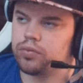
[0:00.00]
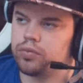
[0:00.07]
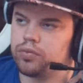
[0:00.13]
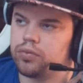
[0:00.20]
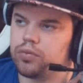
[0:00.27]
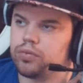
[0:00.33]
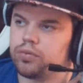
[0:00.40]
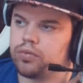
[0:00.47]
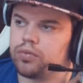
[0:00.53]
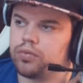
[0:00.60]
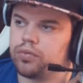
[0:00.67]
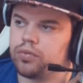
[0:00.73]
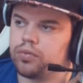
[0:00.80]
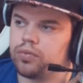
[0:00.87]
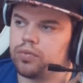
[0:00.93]

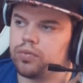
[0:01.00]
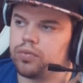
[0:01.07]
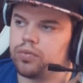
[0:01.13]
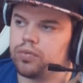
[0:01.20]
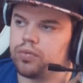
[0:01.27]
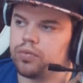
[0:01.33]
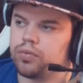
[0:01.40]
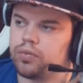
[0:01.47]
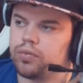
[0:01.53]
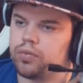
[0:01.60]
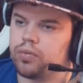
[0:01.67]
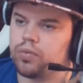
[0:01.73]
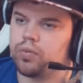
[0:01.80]
Nothing is said.